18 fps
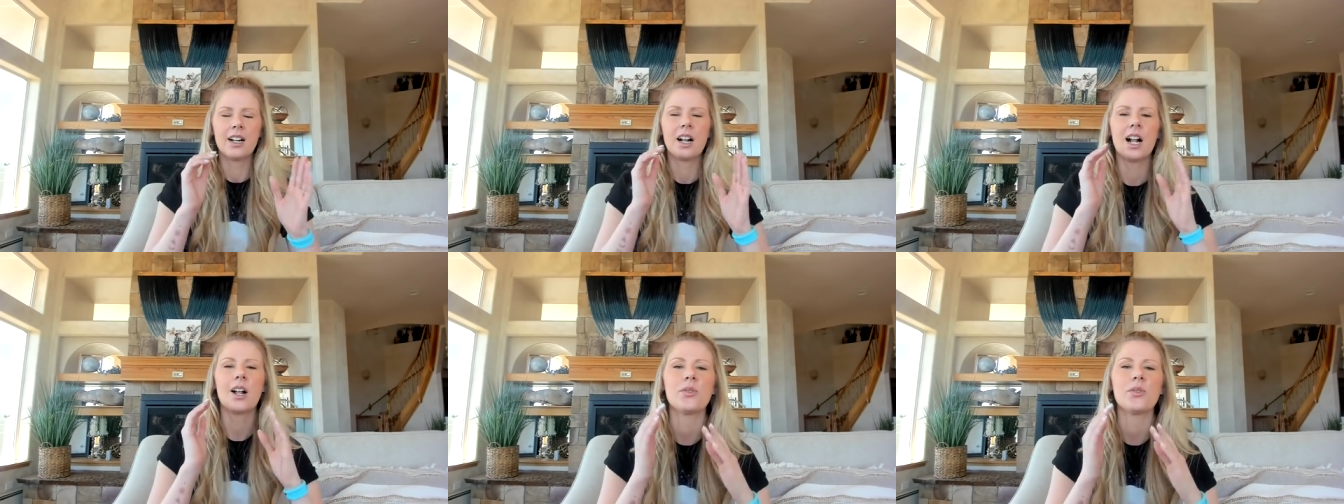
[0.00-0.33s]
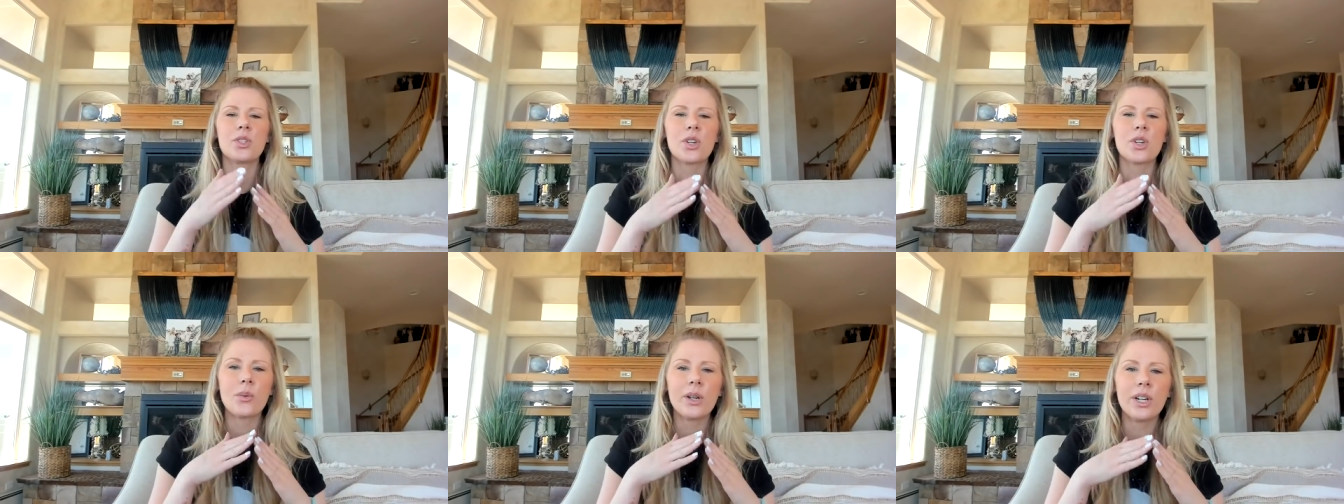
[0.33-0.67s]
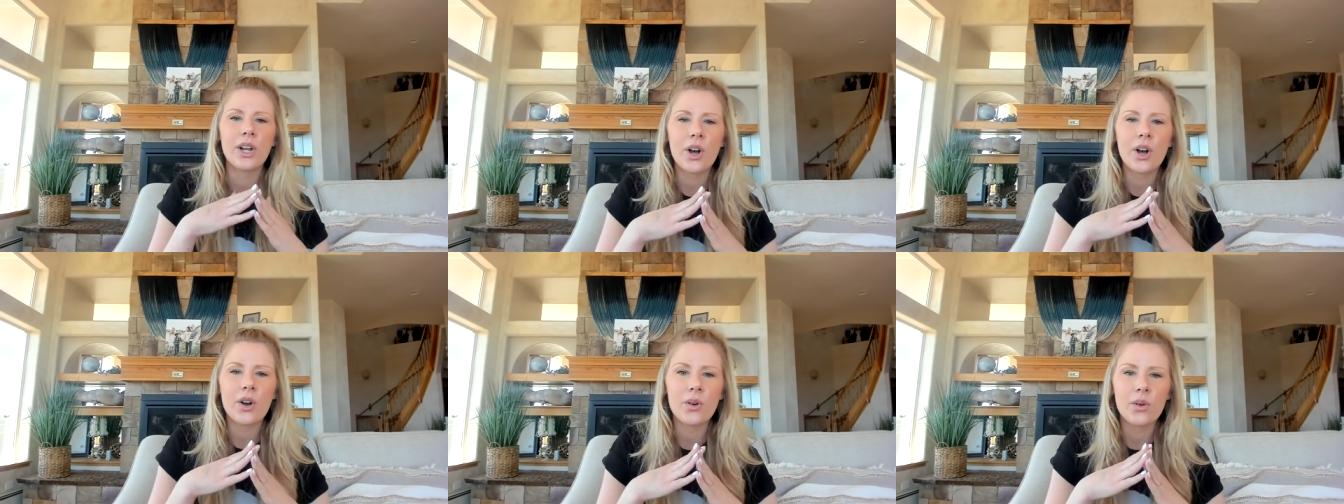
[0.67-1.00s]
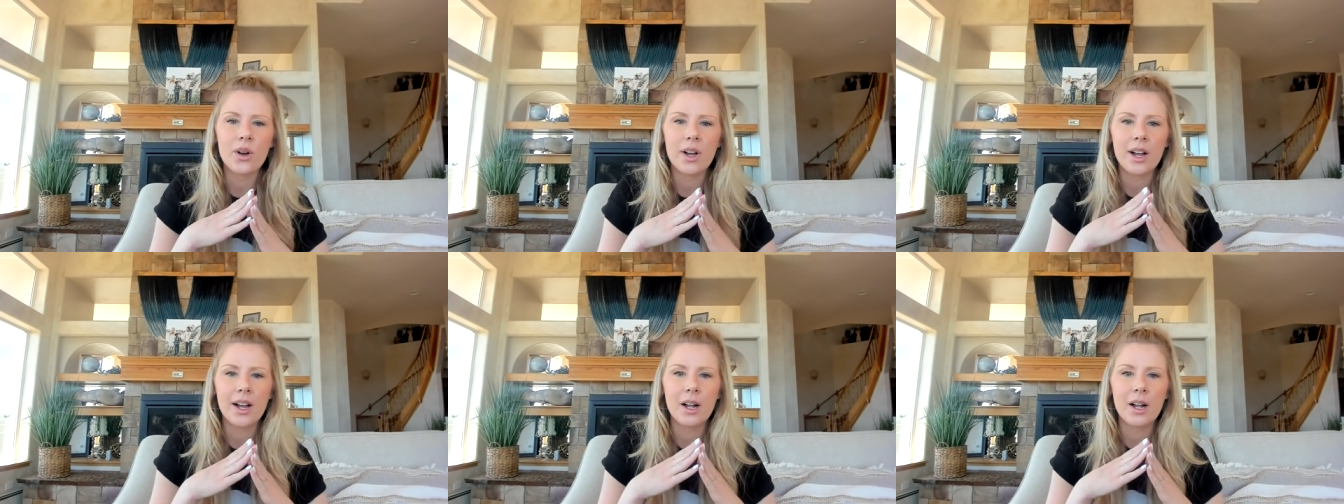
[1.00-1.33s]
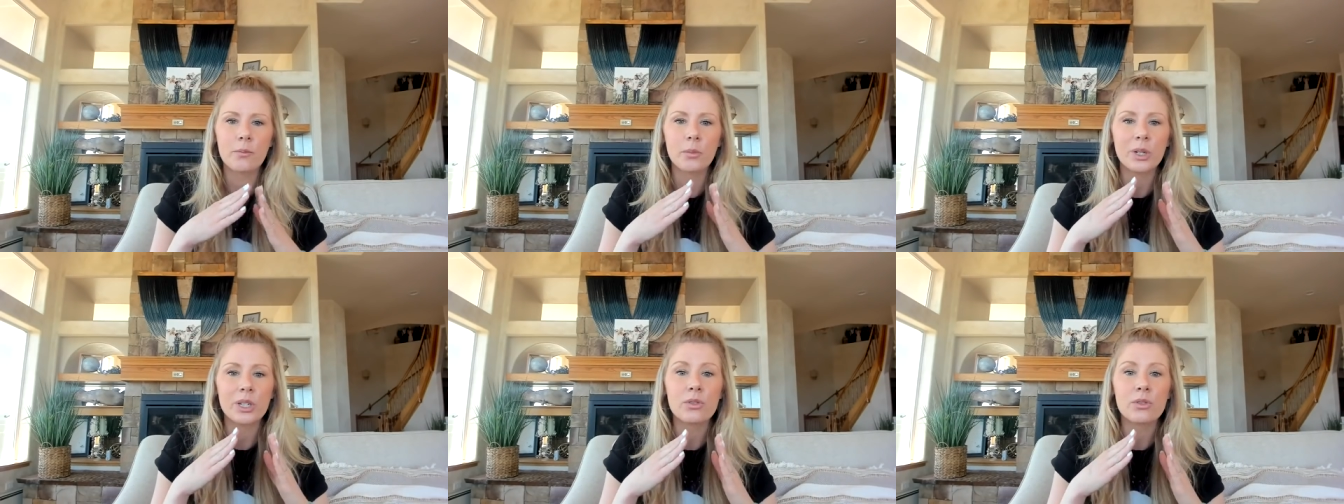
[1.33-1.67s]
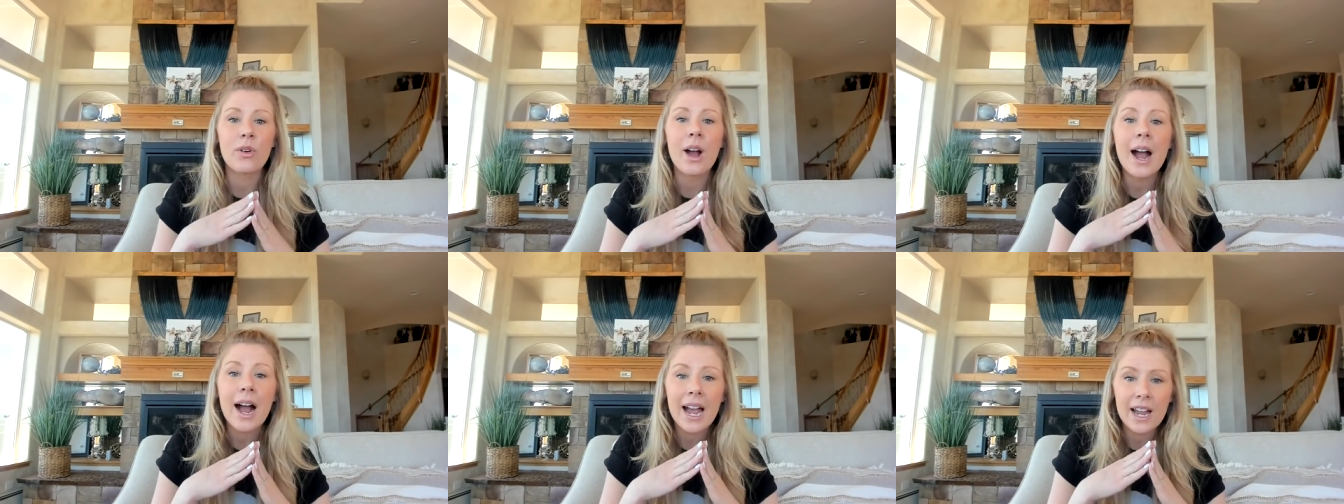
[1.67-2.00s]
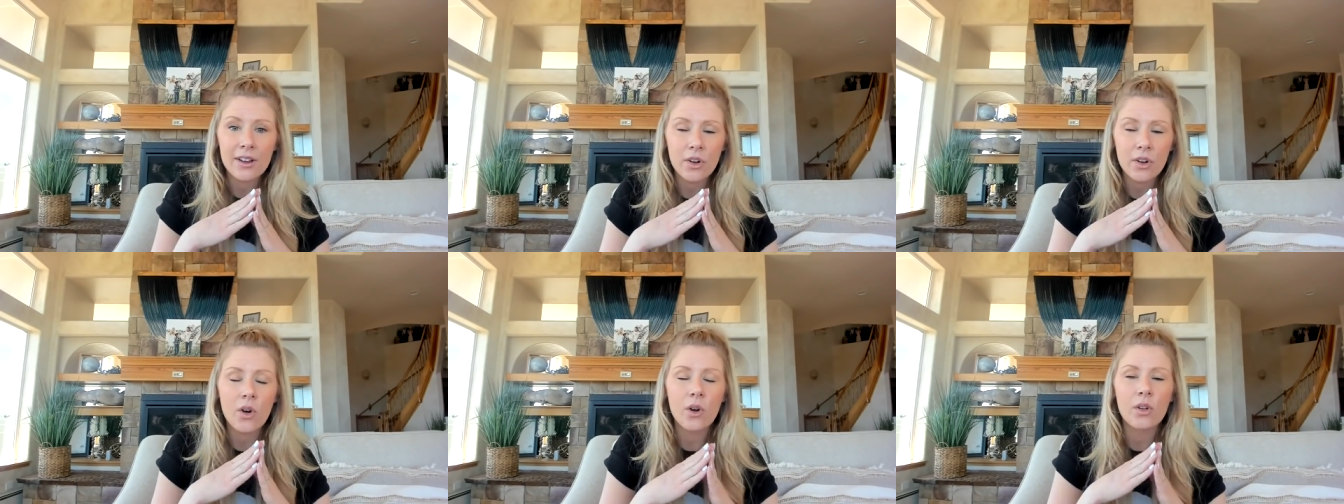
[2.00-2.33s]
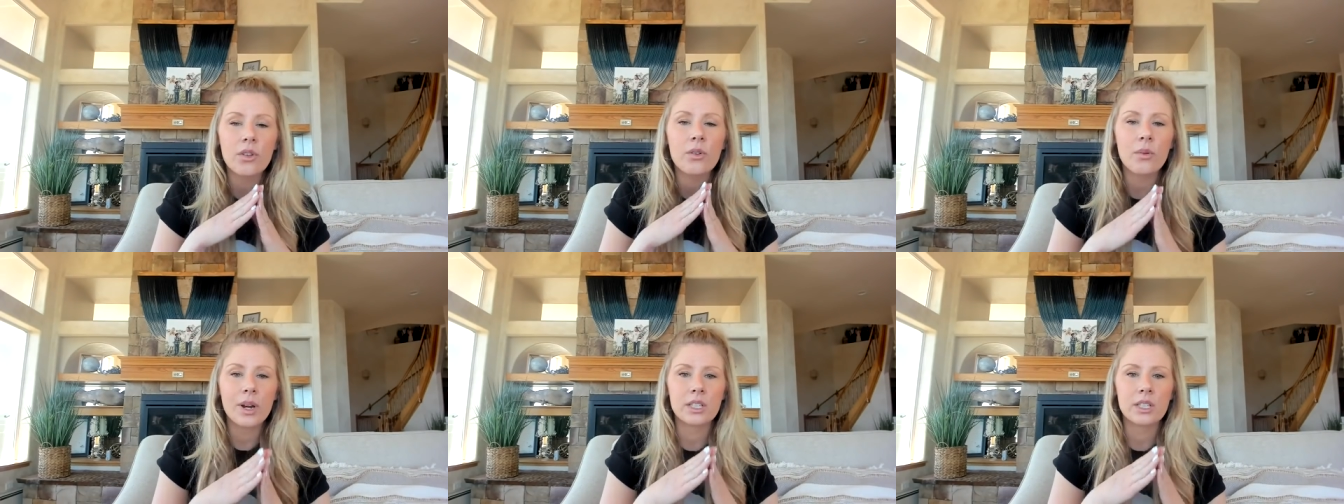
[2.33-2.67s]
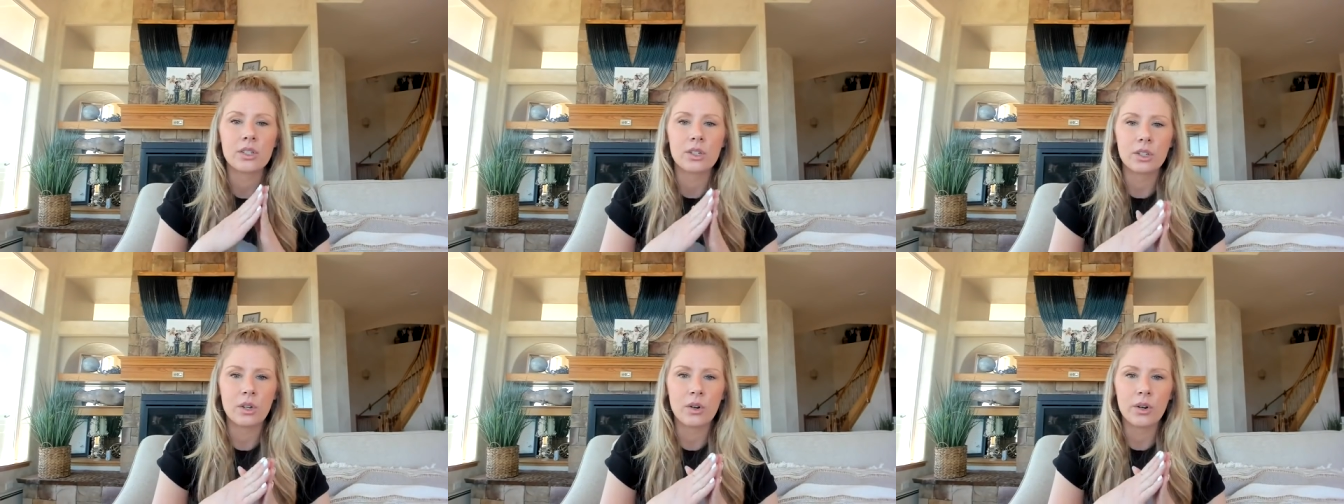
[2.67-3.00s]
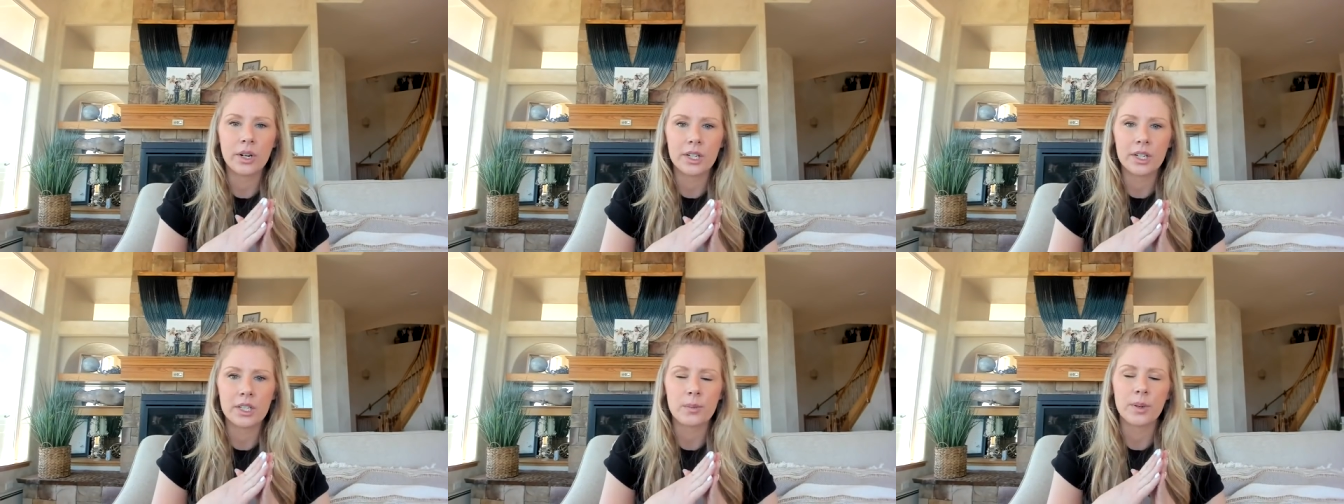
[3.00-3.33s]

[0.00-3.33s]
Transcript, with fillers: And so we go, um, we drive all the way to Dolores